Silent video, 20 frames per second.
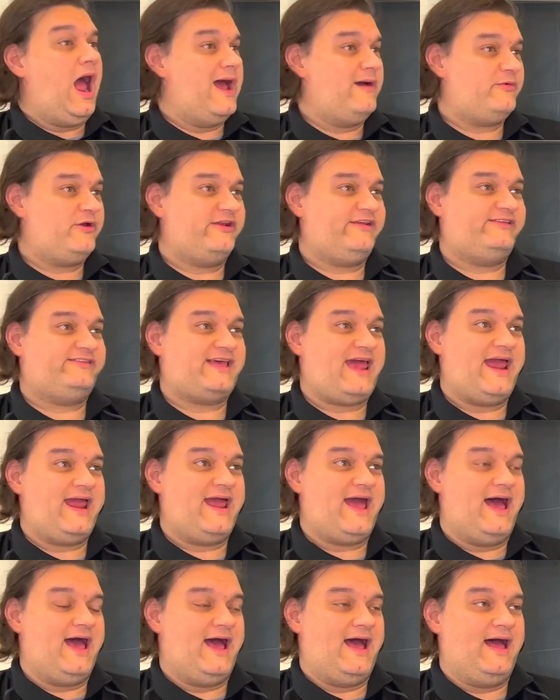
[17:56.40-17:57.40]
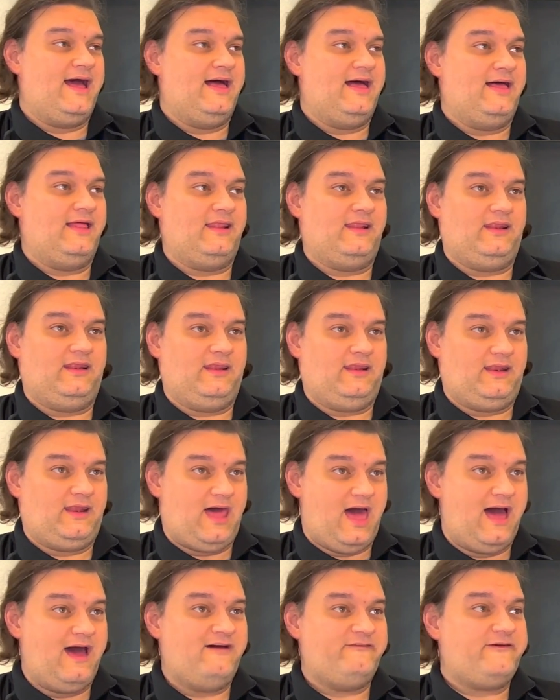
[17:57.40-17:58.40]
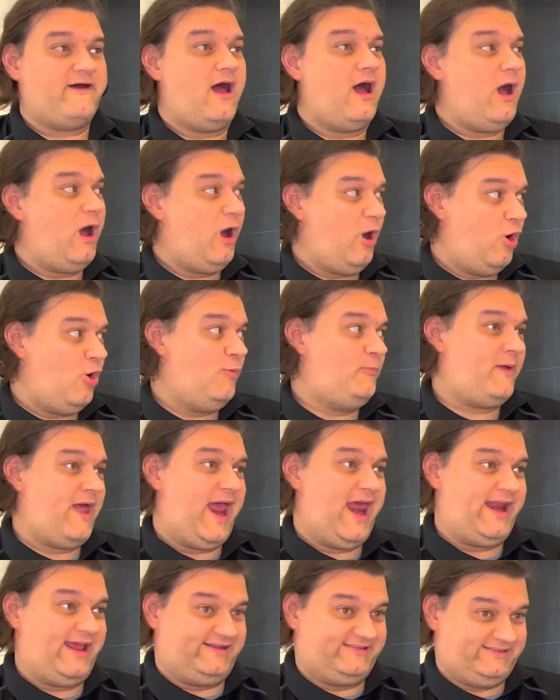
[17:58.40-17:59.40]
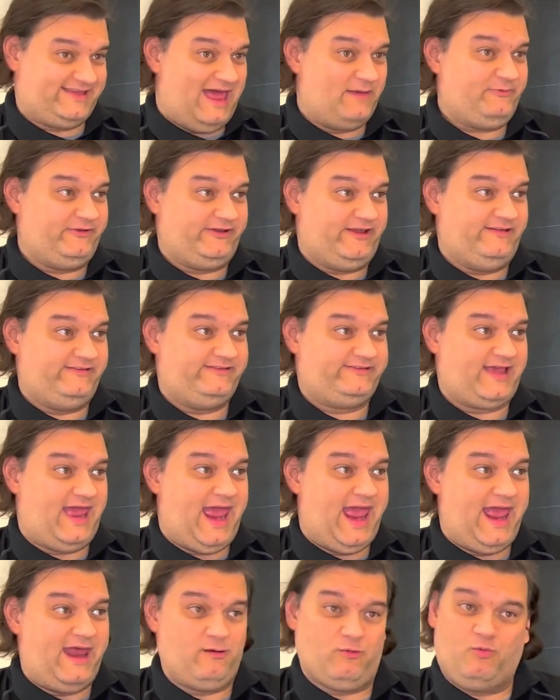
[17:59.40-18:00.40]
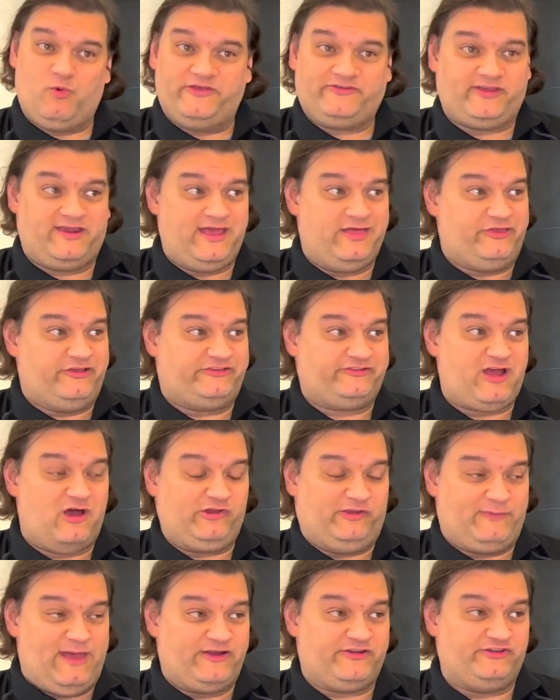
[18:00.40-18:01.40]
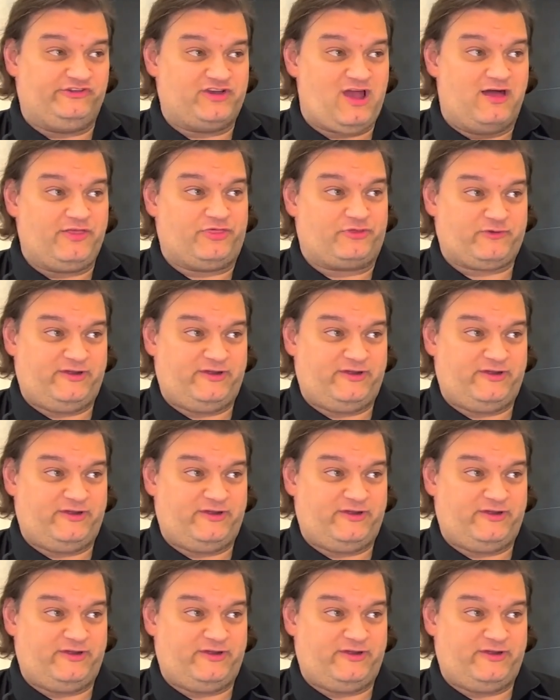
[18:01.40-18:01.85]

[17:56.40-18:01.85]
I'm going to say love, hope, and acceptance. And once again, this goes back to John